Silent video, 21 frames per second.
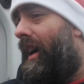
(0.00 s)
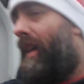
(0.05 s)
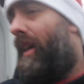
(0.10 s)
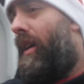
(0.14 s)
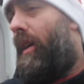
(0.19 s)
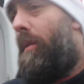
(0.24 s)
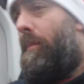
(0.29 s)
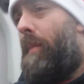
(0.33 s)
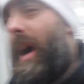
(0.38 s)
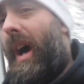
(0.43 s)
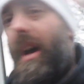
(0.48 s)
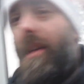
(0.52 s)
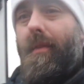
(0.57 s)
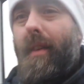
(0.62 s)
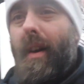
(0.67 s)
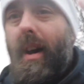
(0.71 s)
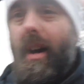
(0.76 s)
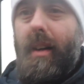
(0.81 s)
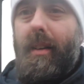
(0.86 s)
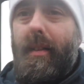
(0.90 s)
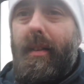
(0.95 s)

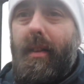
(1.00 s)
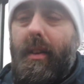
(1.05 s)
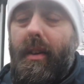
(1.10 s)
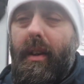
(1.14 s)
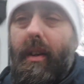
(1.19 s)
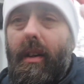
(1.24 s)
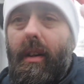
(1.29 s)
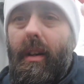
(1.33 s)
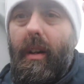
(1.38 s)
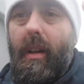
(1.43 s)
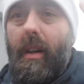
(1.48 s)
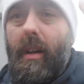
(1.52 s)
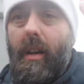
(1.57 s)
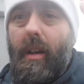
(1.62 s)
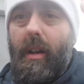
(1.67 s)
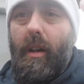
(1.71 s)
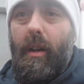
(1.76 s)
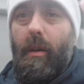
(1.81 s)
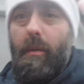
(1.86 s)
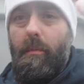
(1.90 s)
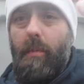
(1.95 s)
I've had
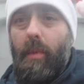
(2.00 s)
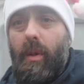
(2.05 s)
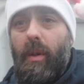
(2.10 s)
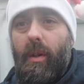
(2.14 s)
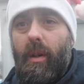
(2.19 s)
a